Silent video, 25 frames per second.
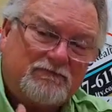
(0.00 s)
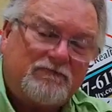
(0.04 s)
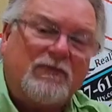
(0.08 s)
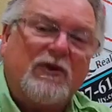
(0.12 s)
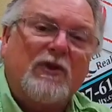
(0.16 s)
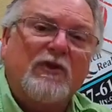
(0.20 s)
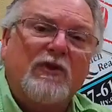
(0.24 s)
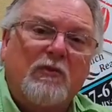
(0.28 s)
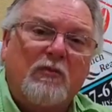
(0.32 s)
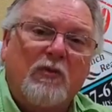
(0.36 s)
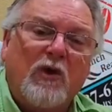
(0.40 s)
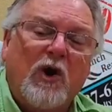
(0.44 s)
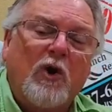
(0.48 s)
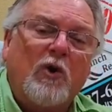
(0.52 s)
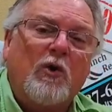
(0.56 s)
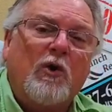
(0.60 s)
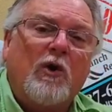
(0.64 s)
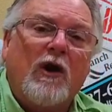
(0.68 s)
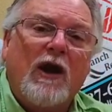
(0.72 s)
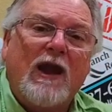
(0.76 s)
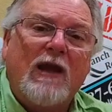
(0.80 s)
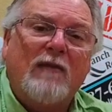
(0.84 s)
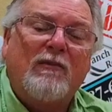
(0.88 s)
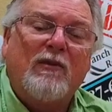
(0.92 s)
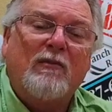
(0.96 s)
the
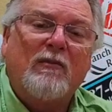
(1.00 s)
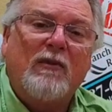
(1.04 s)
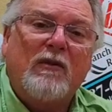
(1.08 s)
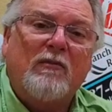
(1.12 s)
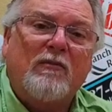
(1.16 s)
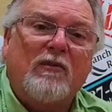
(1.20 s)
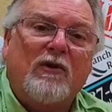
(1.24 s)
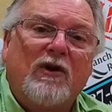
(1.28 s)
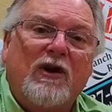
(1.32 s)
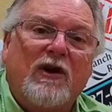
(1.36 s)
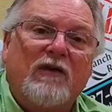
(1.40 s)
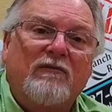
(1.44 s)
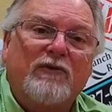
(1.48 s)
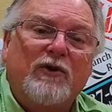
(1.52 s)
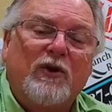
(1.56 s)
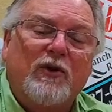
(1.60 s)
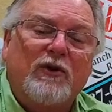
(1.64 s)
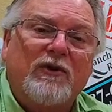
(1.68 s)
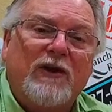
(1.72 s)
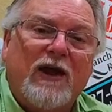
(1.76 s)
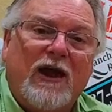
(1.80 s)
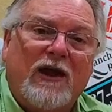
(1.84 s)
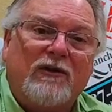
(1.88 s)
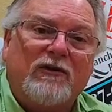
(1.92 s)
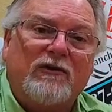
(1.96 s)
broker, am a member of, you're
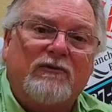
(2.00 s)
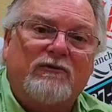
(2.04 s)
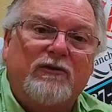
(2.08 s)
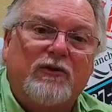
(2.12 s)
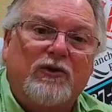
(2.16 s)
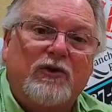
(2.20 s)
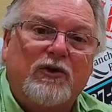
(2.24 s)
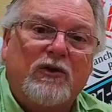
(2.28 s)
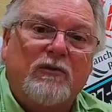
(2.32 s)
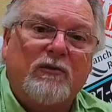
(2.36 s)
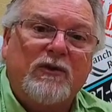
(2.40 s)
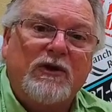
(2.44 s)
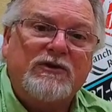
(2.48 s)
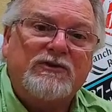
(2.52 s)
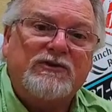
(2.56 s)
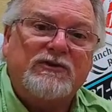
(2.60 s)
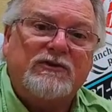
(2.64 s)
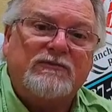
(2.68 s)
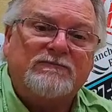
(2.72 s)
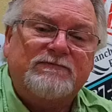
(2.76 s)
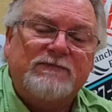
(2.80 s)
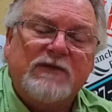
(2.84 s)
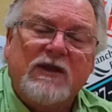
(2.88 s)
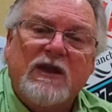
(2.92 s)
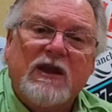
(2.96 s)
entitled to full
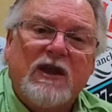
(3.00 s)
commission.